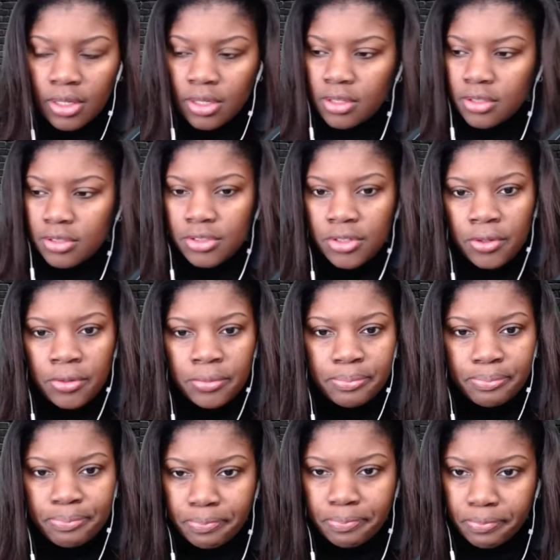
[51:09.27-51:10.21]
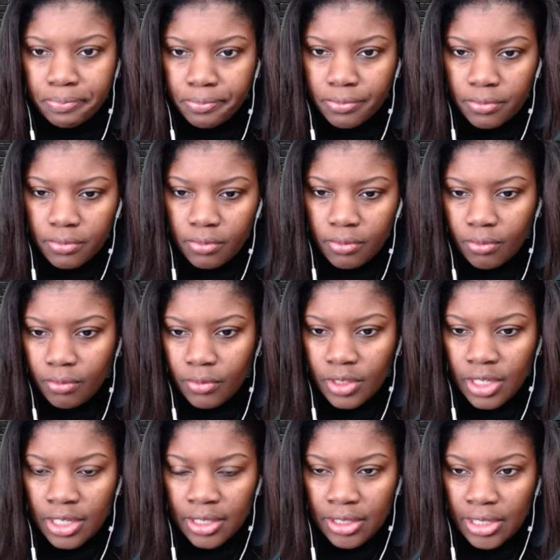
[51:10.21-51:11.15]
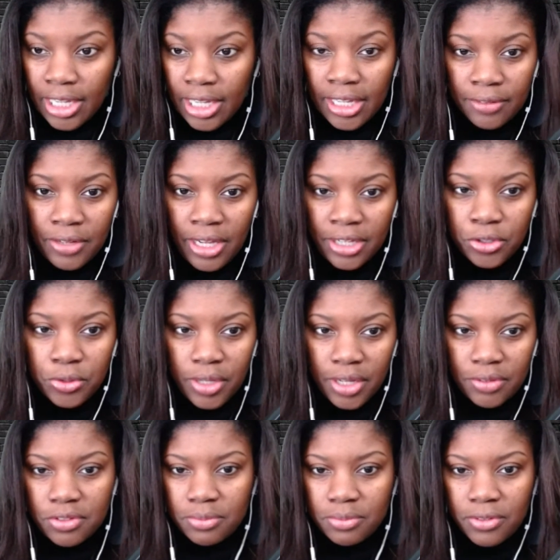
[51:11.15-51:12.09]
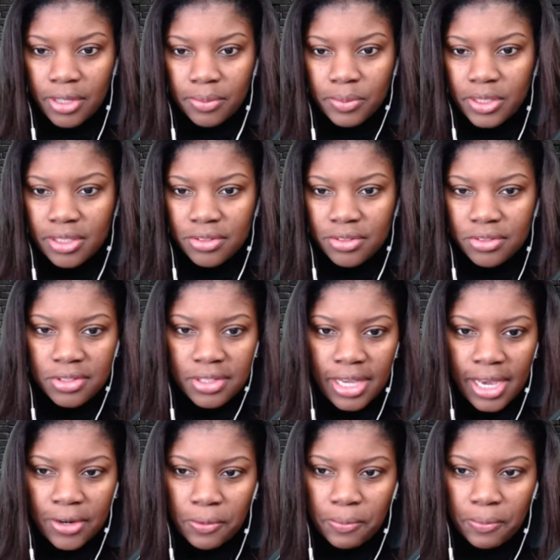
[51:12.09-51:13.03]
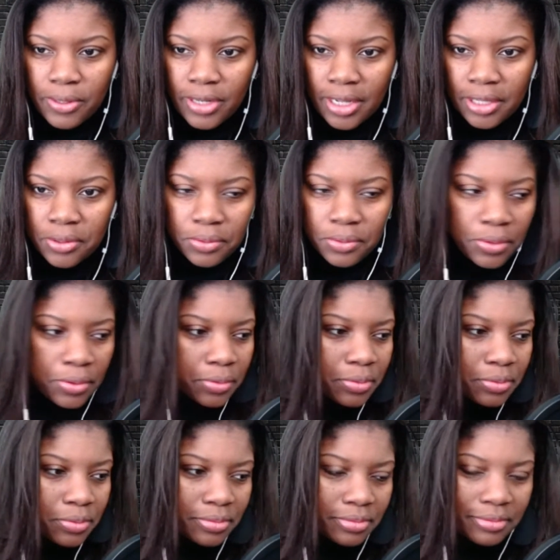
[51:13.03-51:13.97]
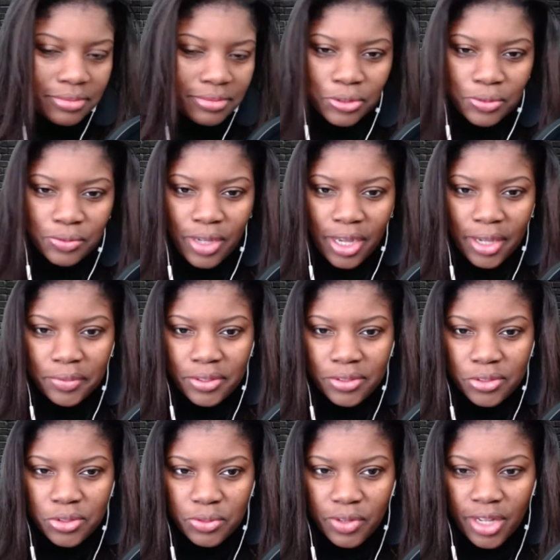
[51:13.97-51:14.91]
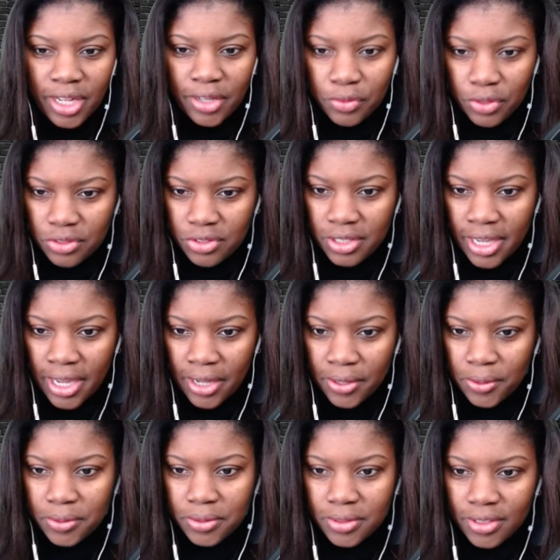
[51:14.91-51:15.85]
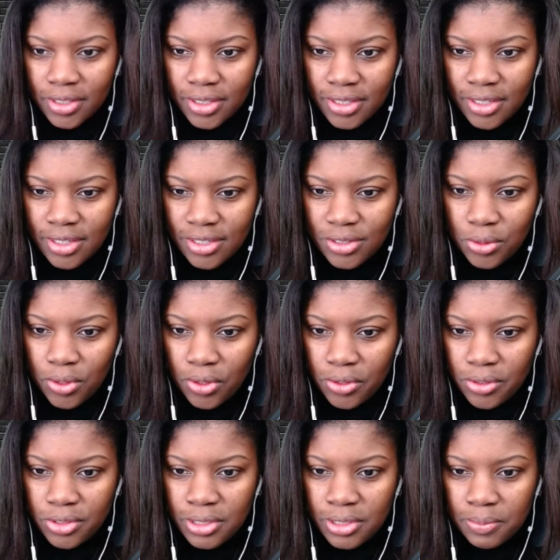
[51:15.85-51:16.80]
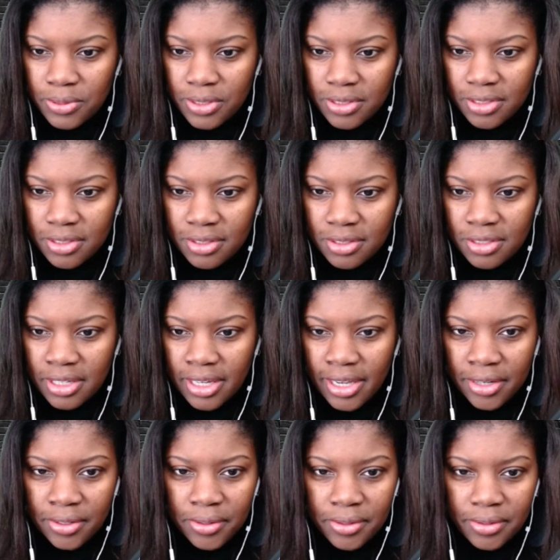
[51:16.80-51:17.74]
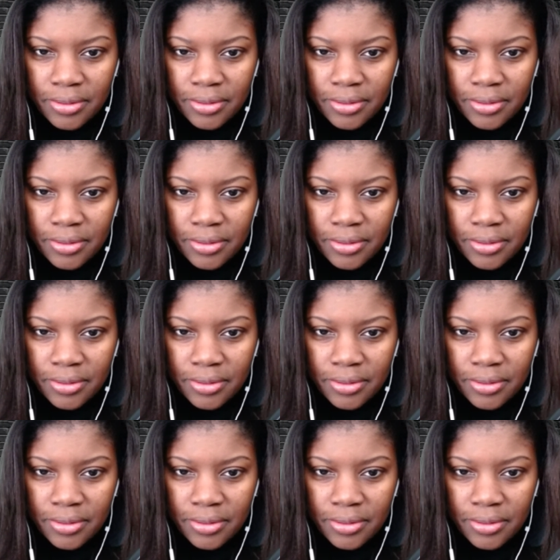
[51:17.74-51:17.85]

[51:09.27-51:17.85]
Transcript: So, and I do have some family in Seattle, but I don't know. Surviving Seattle. No longer sleepless in Seattle.